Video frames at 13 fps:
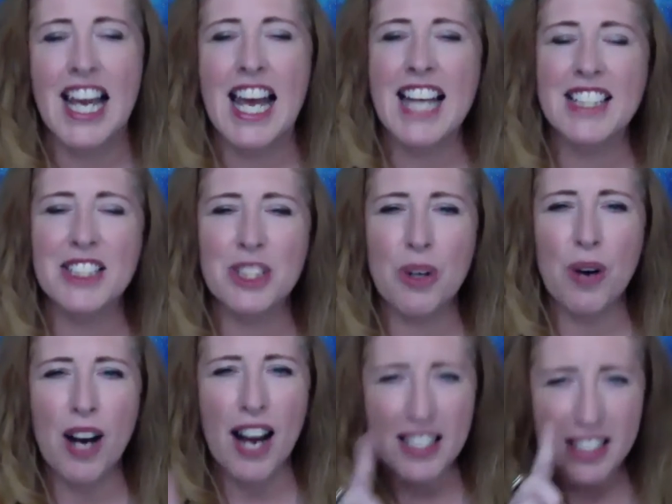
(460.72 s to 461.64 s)
and so
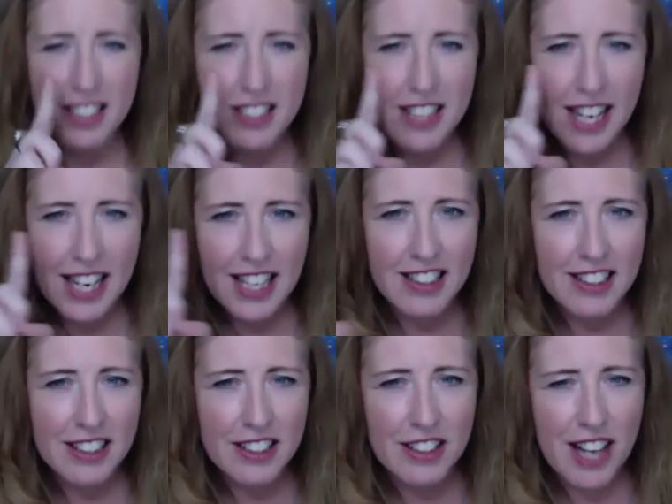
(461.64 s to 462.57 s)
uh, I did take a
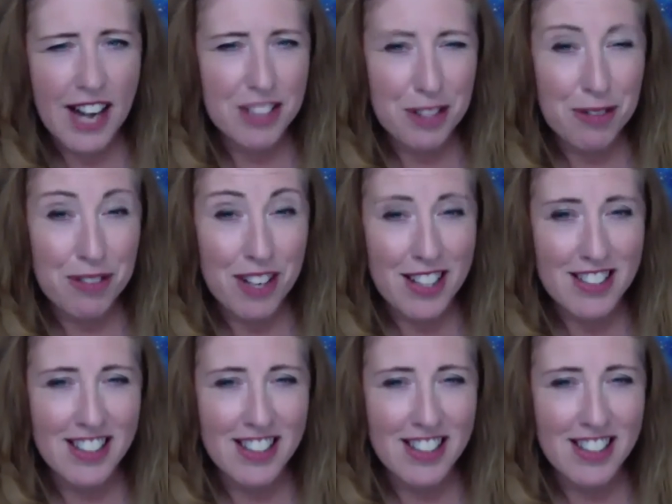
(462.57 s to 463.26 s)
little, I have to confess,